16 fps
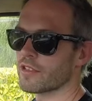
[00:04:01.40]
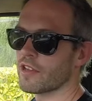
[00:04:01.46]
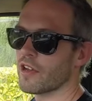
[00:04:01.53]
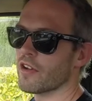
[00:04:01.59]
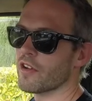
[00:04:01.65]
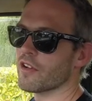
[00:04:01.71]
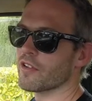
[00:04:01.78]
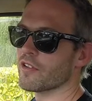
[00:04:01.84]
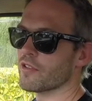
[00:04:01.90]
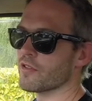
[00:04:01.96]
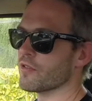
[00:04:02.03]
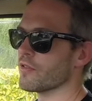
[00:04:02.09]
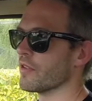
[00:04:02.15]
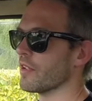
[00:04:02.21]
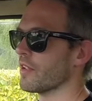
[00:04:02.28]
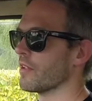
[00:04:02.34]
car
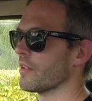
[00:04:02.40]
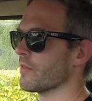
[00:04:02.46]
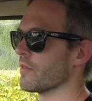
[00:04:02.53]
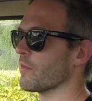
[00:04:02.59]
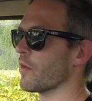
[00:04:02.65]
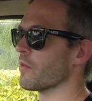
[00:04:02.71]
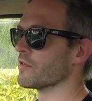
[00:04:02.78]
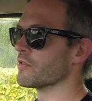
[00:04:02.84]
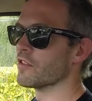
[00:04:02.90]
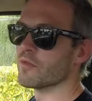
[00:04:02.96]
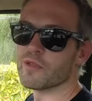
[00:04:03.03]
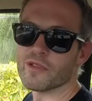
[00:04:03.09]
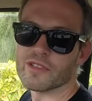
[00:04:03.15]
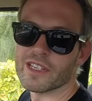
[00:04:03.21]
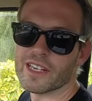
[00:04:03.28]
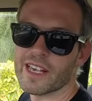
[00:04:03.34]
who they might want to
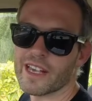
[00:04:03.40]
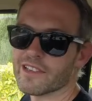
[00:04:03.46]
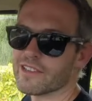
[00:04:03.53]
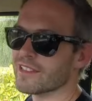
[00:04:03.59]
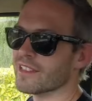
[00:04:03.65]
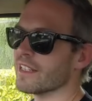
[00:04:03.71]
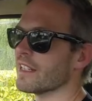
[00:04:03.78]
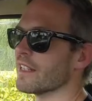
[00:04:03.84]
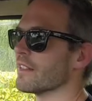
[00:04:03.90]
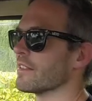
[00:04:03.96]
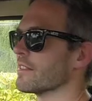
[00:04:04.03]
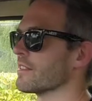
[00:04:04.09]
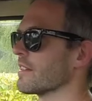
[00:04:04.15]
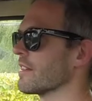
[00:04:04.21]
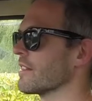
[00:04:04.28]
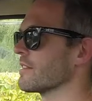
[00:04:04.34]
abuse it occasionally
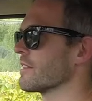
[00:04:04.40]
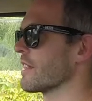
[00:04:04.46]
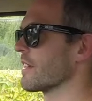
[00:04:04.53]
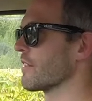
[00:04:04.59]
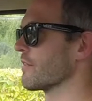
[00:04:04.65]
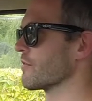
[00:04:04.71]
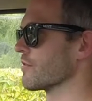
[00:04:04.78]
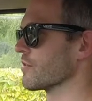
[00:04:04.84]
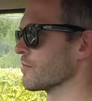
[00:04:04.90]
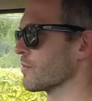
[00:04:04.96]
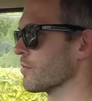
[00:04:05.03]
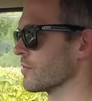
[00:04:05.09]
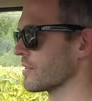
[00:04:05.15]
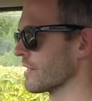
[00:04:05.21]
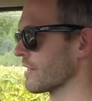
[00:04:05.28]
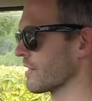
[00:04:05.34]
and uh, take it for a
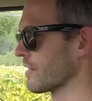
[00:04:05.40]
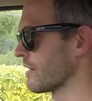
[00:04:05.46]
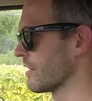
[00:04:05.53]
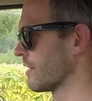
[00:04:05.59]
sportier